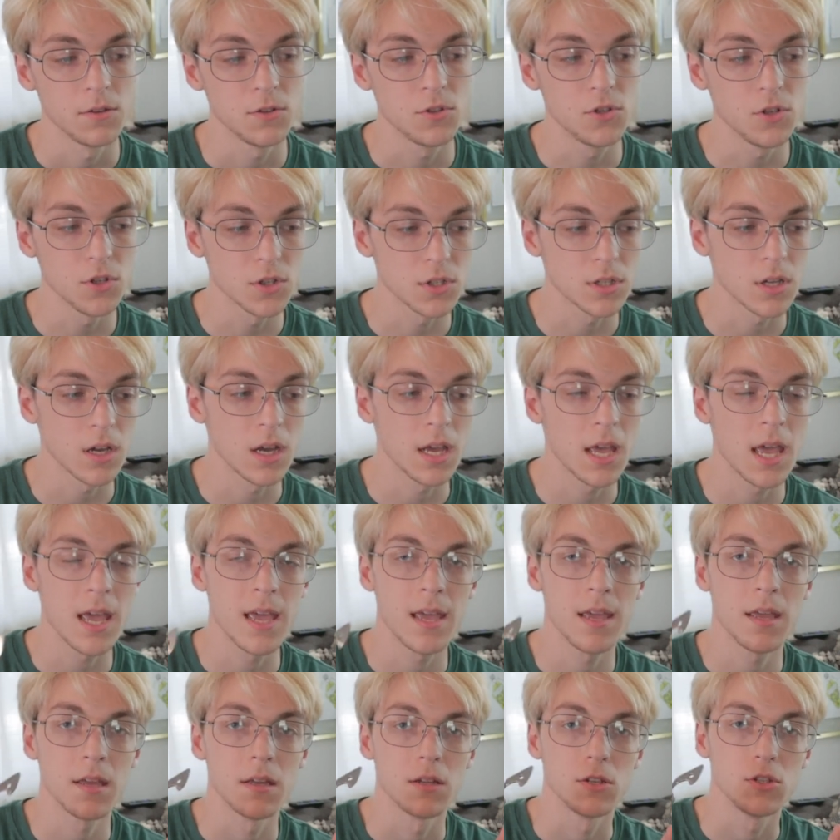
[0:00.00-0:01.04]
just
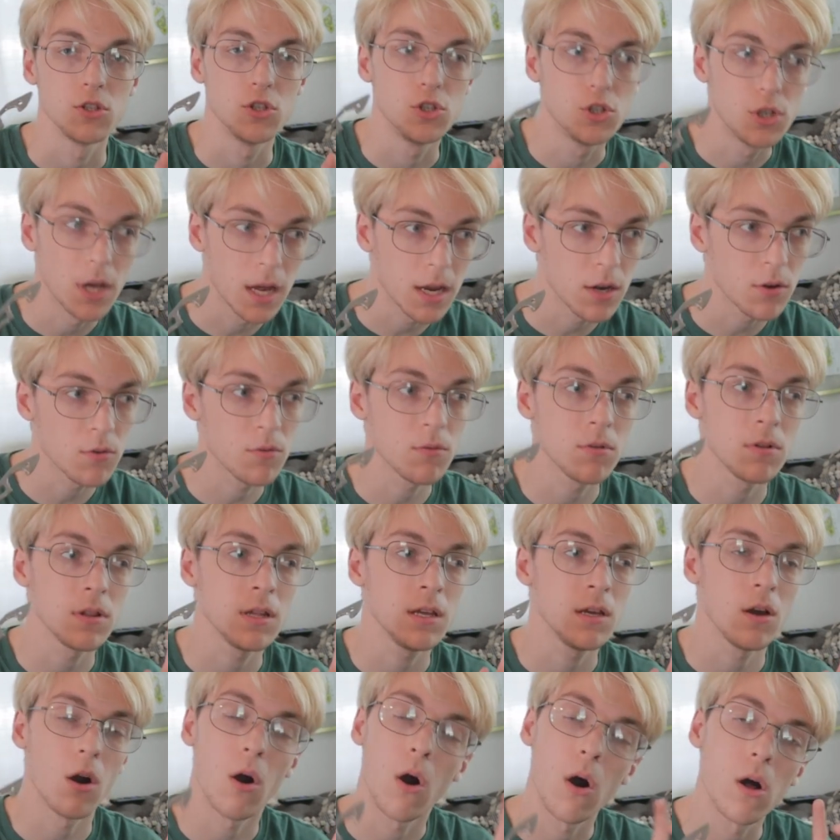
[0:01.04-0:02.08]
a
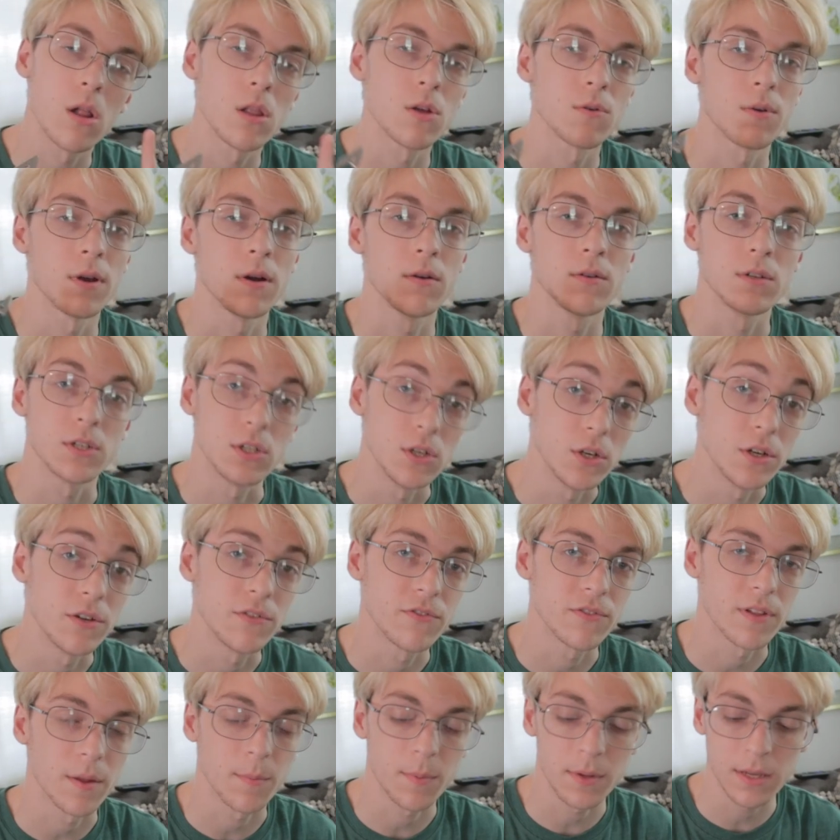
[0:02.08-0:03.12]
generally all-around good
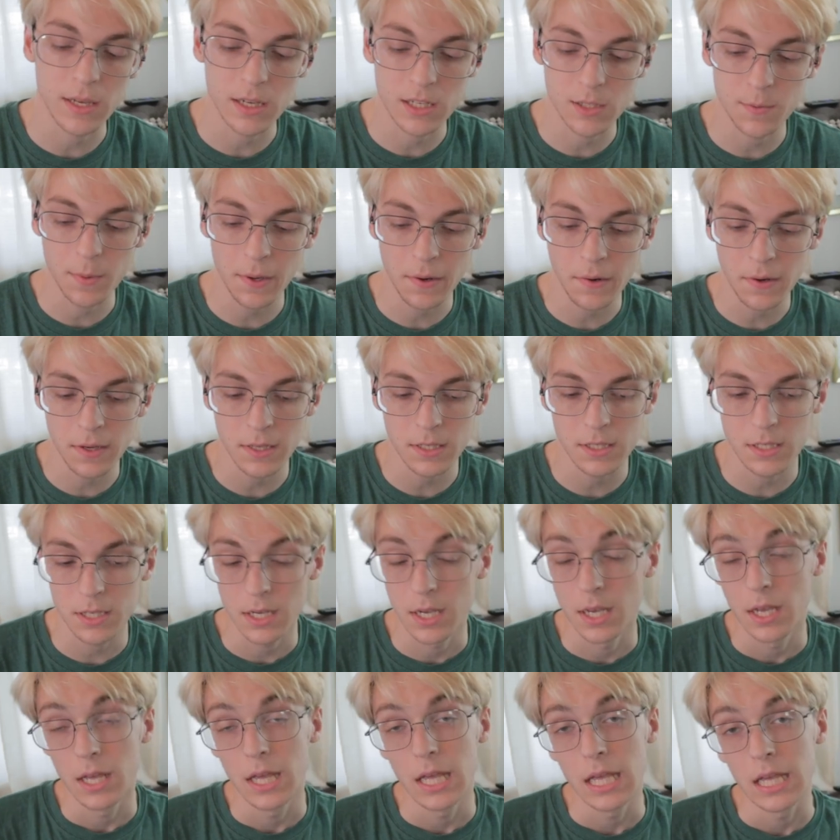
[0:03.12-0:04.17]
flipping experience,
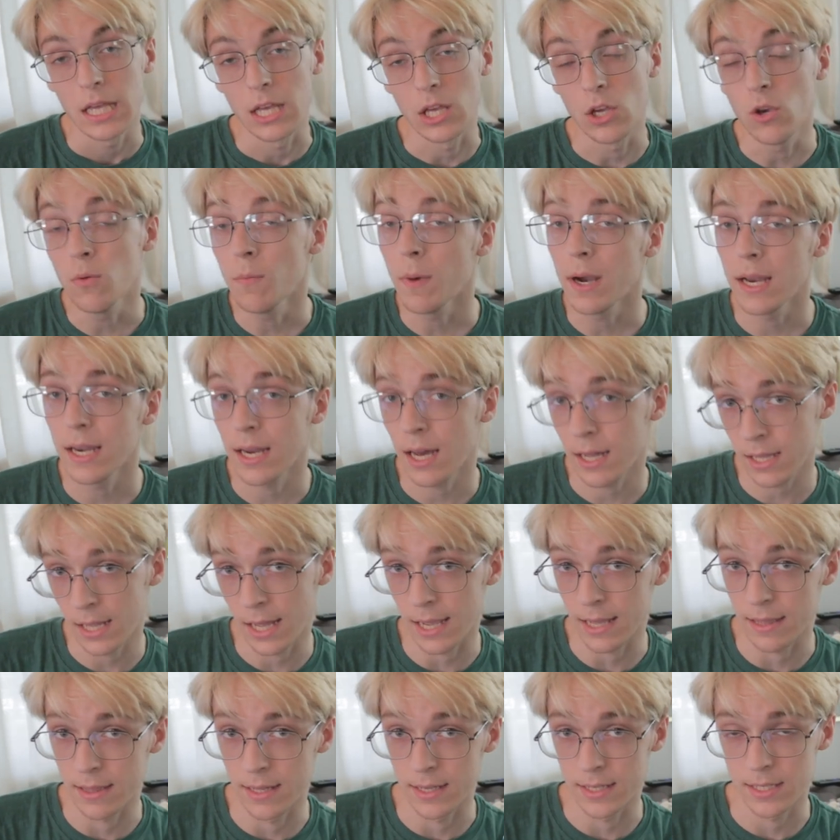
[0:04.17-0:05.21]
you might not
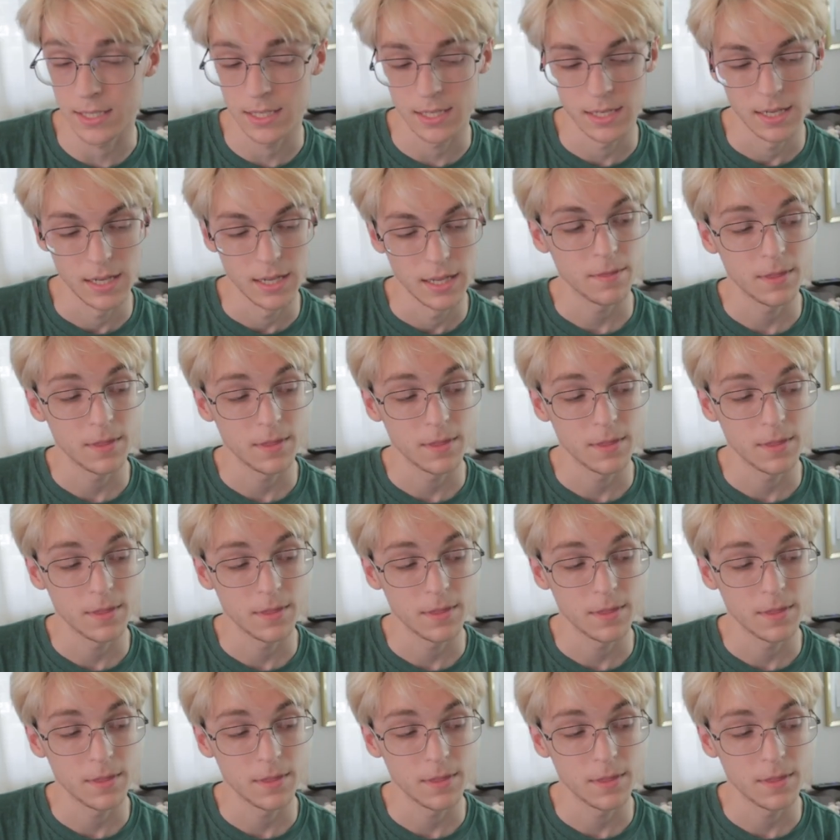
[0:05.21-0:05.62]
like this.